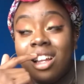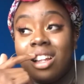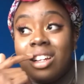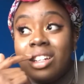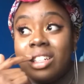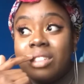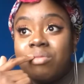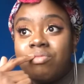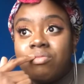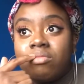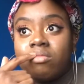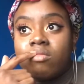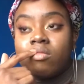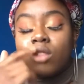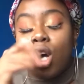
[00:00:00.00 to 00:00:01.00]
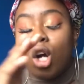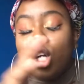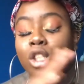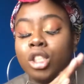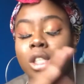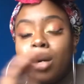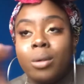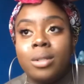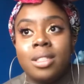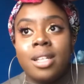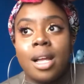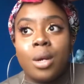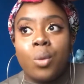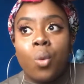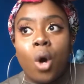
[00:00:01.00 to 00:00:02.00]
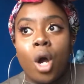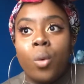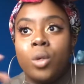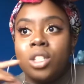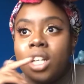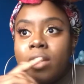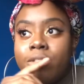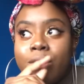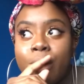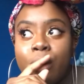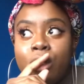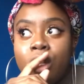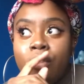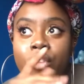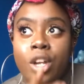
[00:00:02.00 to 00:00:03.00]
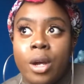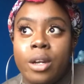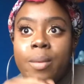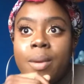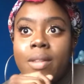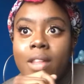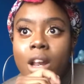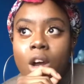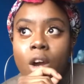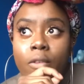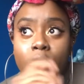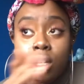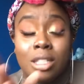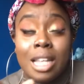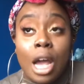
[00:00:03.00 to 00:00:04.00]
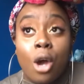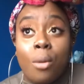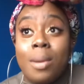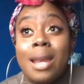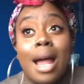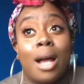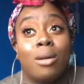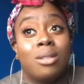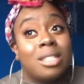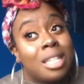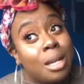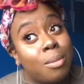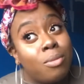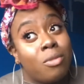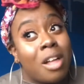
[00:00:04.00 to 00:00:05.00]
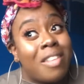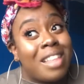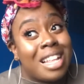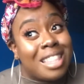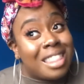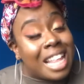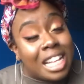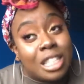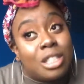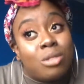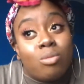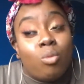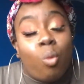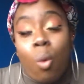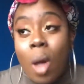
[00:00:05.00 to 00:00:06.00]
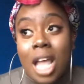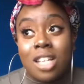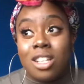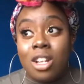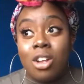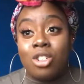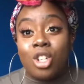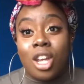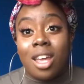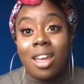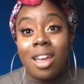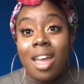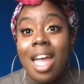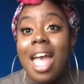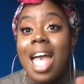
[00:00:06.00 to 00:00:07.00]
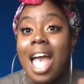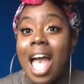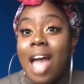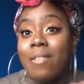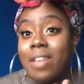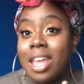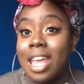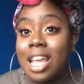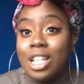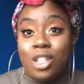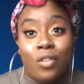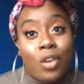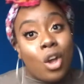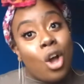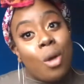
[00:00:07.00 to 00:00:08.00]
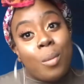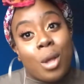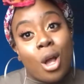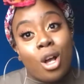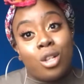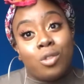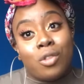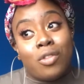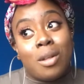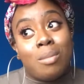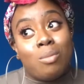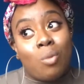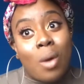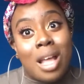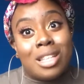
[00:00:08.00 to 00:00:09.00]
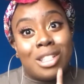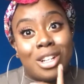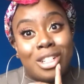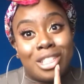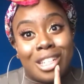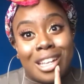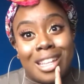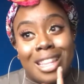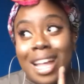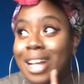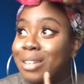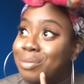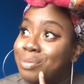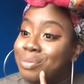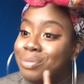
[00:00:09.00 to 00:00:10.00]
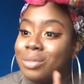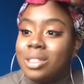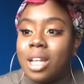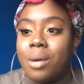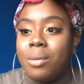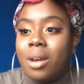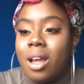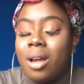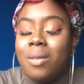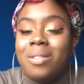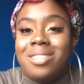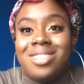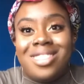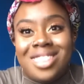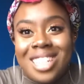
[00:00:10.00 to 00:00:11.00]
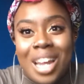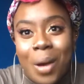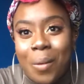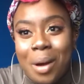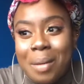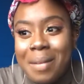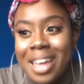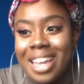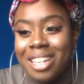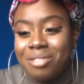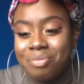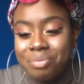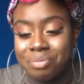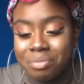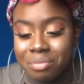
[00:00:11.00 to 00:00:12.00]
Like, I just don't understand, why would you have children if you don't want to be in the life? Like, tell me now, see, but that's, where's the logic? Having kids if you can't be asked, then where's the logic in that? Don't know. Do you know what I mean?